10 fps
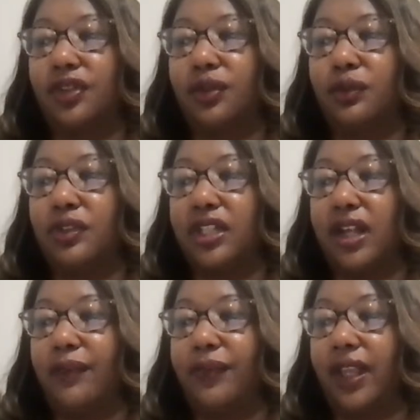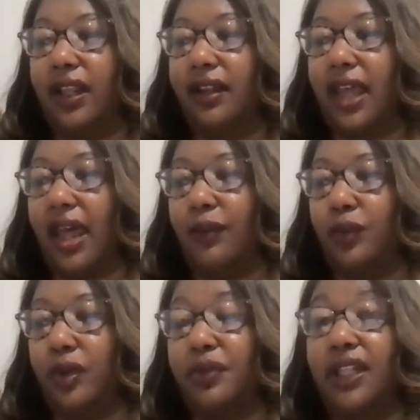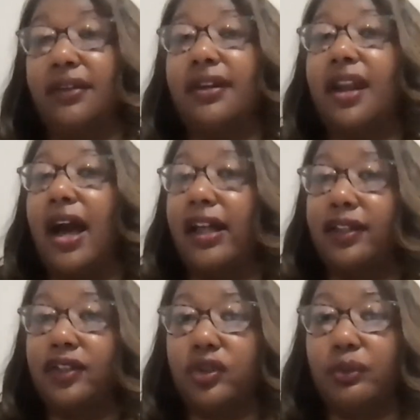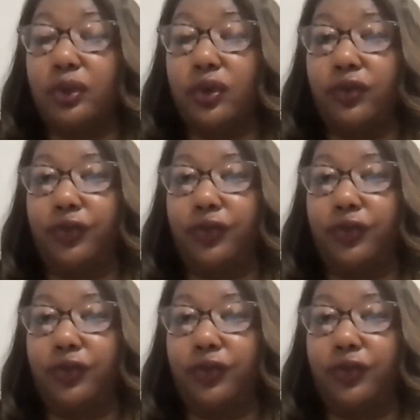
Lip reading: to something that would be knowledgeable